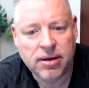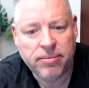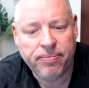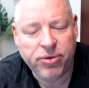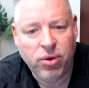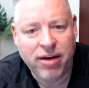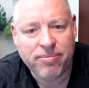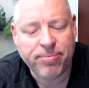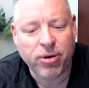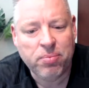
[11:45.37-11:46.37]
You have
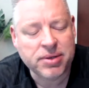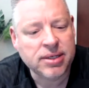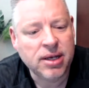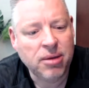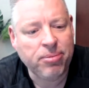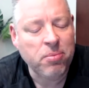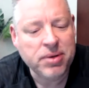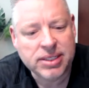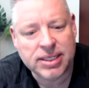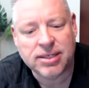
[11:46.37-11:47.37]
purpose.
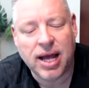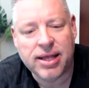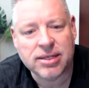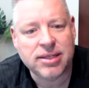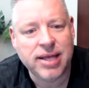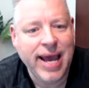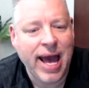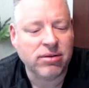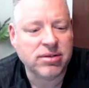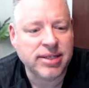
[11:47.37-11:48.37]
Purpose is not this thing
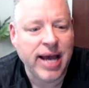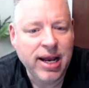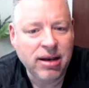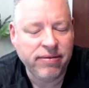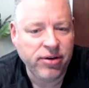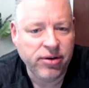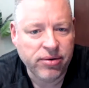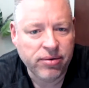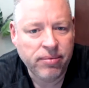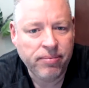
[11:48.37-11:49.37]
outside of
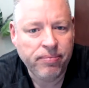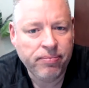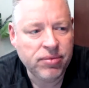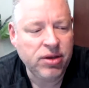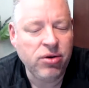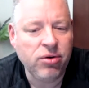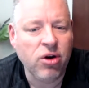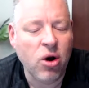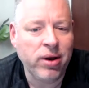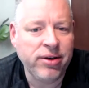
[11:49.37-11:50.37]
you that you
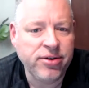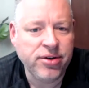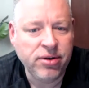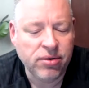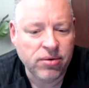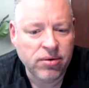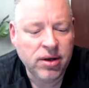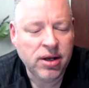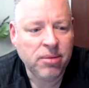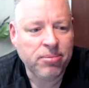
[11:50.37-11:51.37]
go and do.
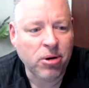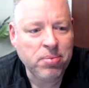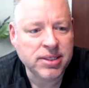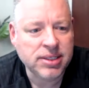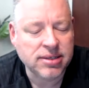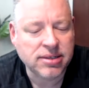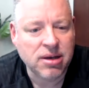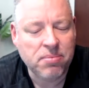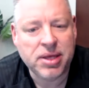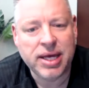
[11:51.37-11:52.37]
Purpose is
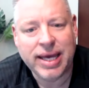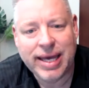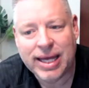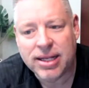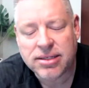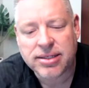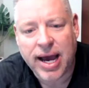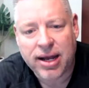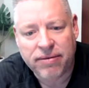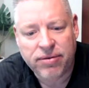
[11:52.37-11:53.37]
something inside
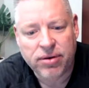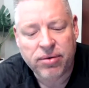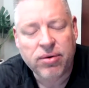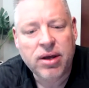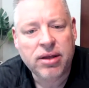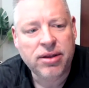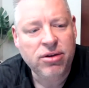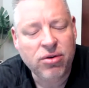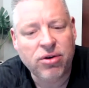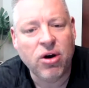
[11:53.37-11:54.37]
of you that you
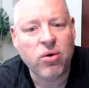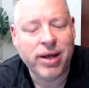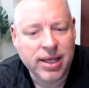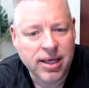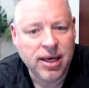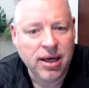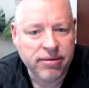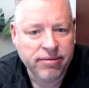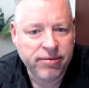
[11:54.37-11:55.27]
go and give.